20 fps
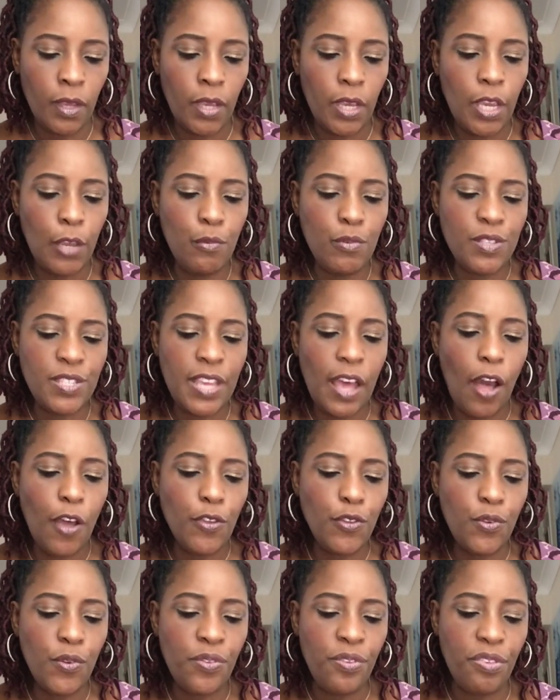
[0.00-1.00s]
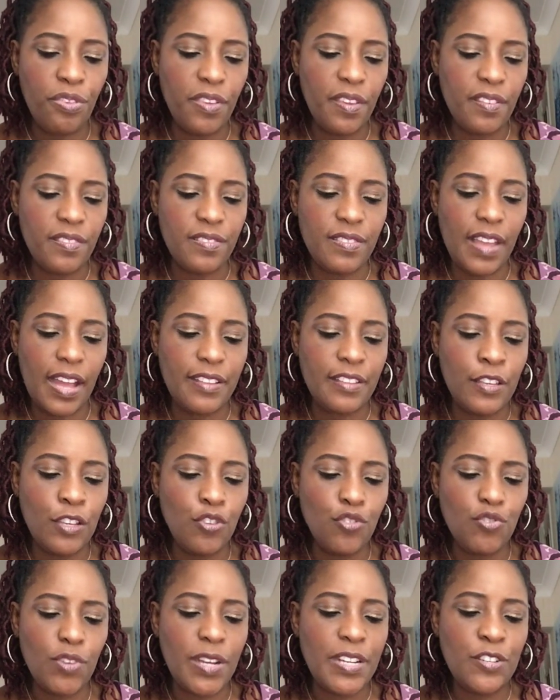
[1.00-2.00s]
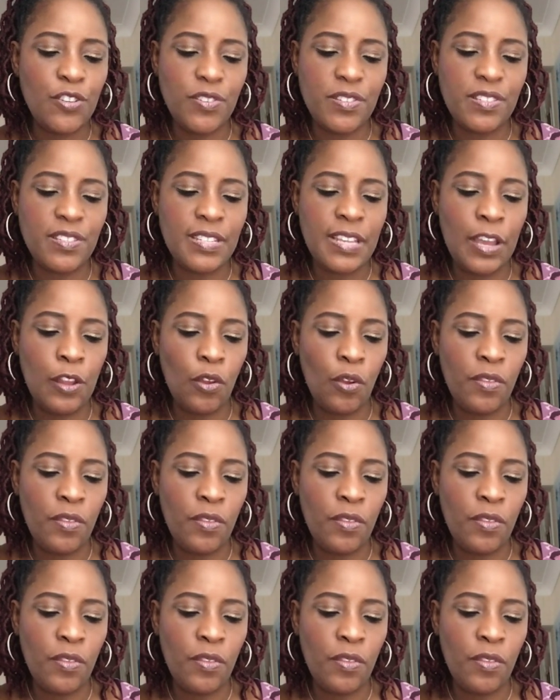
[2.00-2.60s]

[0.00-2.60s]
He will tell you things that he usually doesn't tell